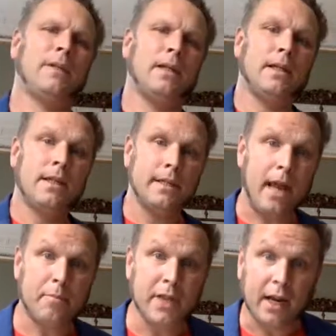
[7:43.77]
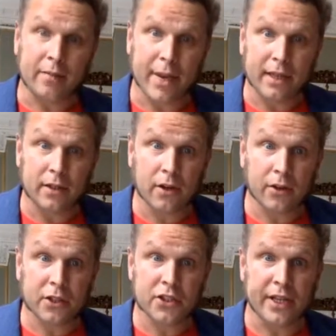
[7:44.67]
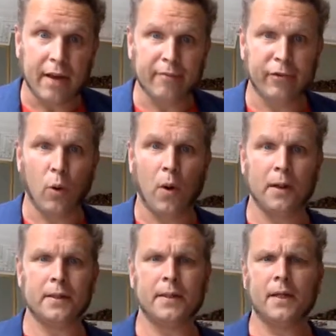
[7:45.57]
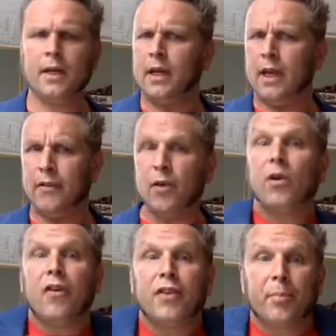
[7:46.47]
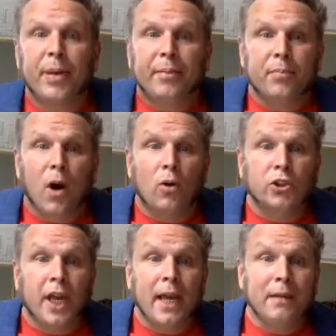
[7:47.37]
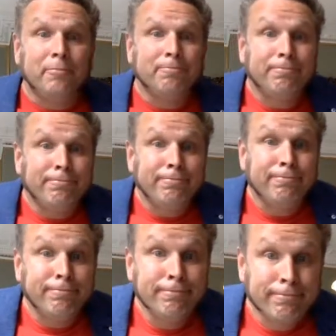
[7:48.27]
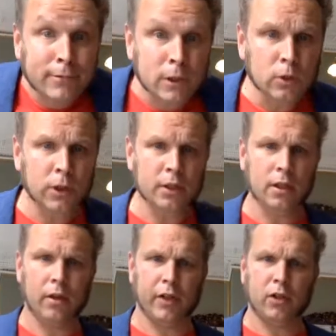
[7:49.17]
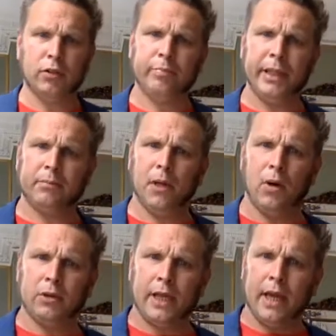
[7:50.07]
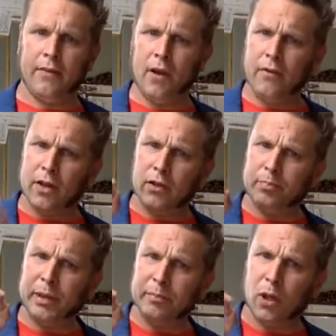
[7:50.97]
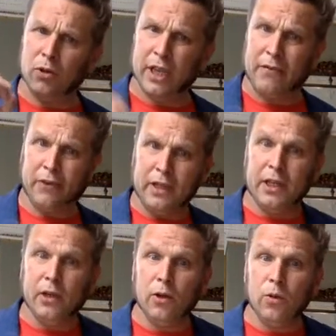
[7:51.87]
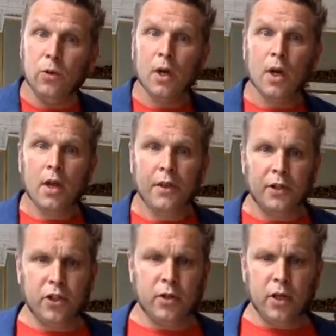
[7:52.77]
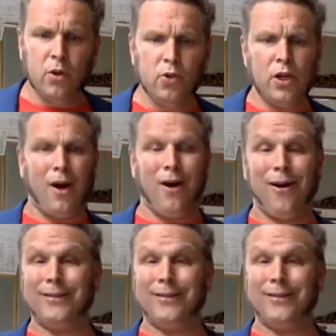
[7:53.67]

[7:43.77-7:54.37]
Snapchat have made another step forward. If you love your Bitmoji, who doesn't love a good Bitmoji? If you have a good Bitmoji for you that you use on